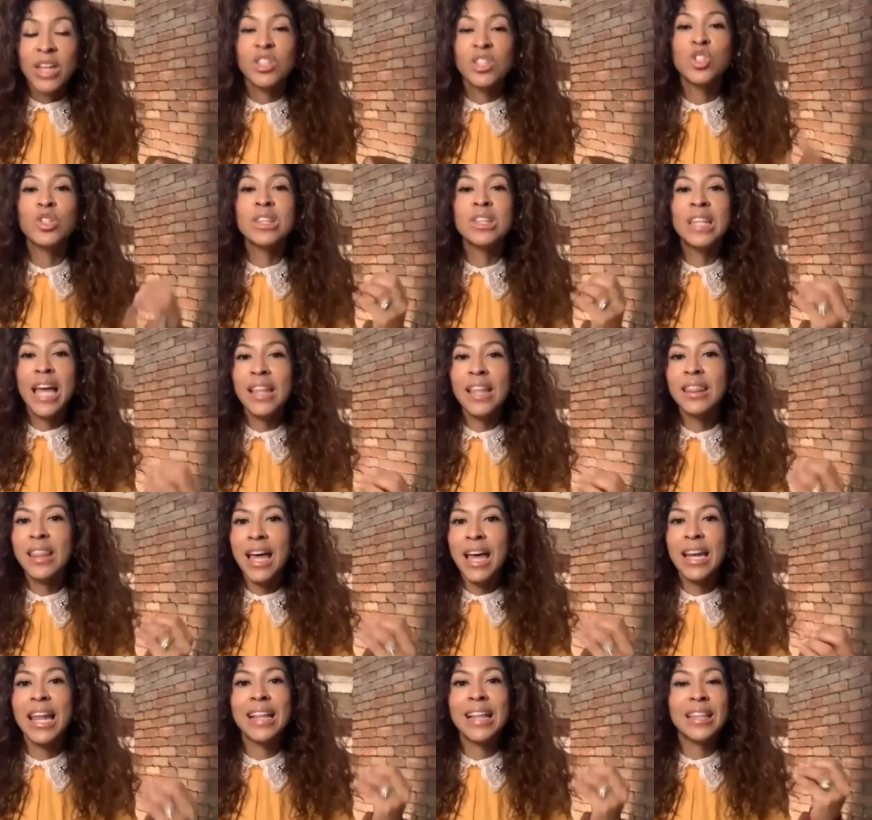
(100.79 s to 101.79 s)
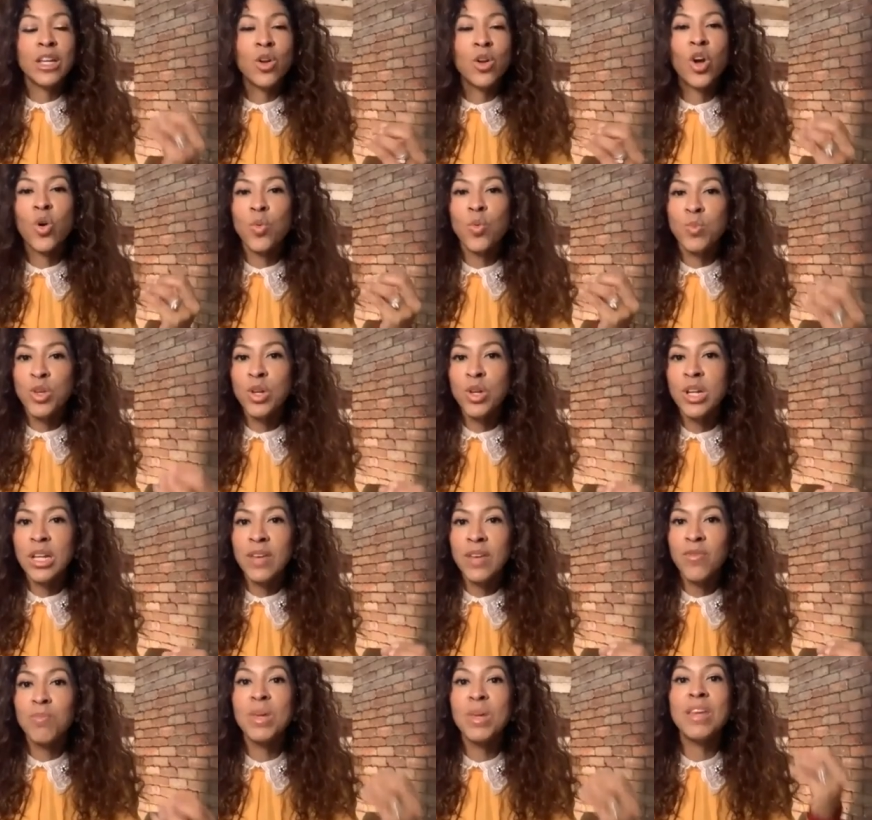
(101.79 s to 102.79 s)
to let that Latino
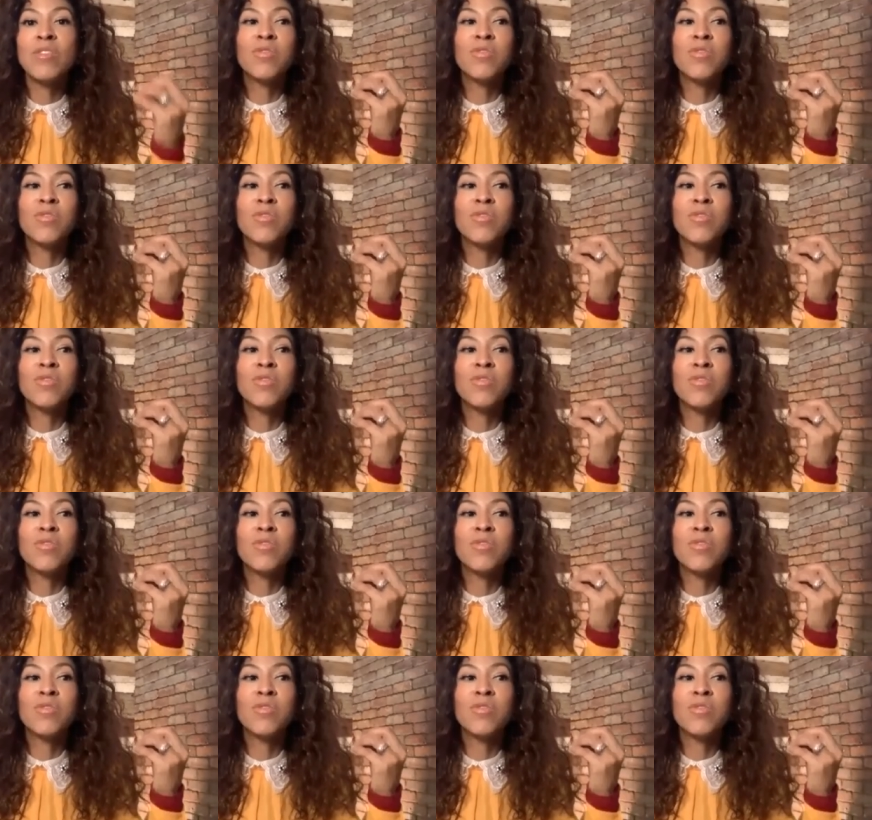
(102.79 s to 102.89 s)
community be